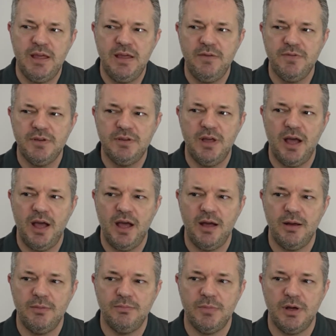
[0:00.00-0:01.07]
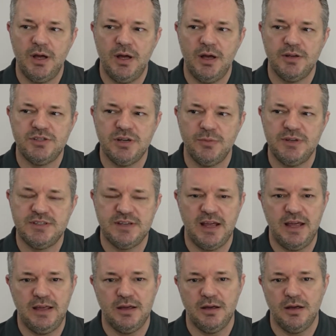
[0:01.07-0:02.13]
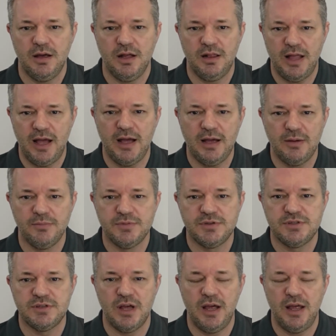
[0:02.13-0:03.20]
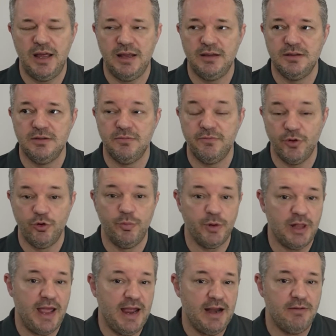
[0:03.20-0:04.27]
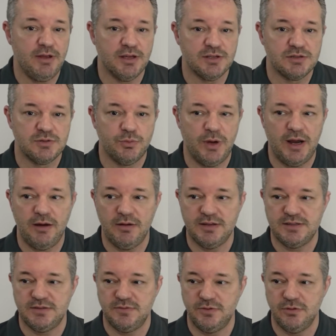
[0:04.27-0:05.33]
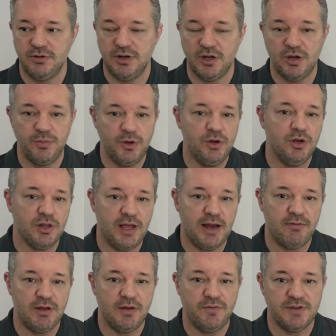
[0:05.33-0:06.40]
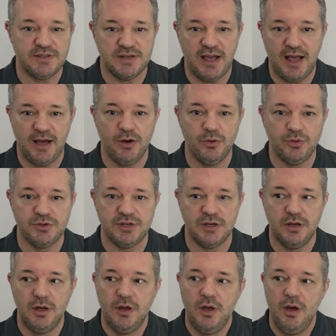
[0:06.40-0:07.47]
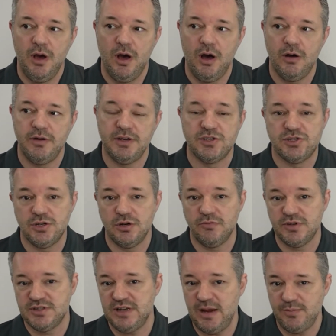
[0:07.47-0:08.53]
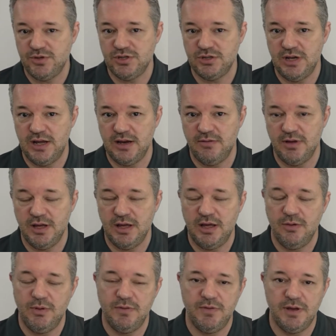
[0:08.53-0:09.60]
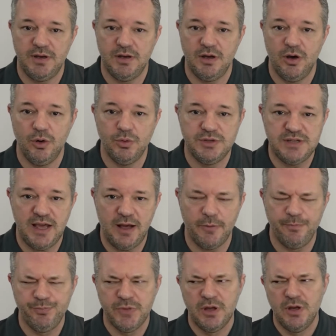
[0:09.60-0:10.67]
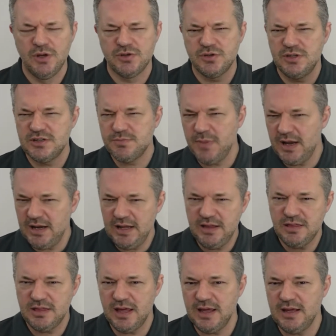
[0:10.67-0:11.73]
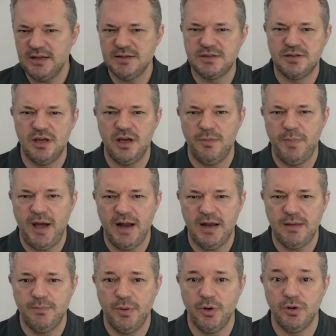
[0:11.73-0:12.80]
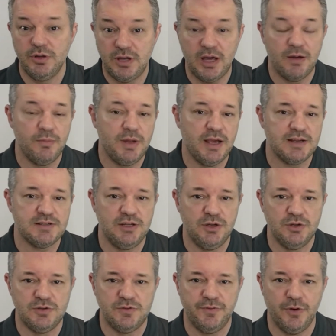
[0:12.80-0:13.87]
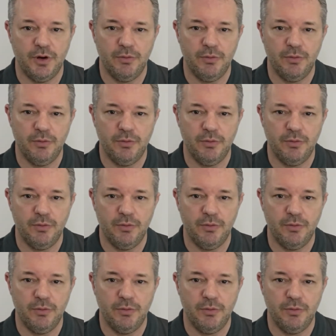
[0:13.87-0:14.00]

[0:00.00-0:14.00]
even, shall we say, alarms in vulnerable areas, whereas they're in a communal area, if it's in a housing, or in a certain reception area within a hotel. So there's many things that a panic button can be actually used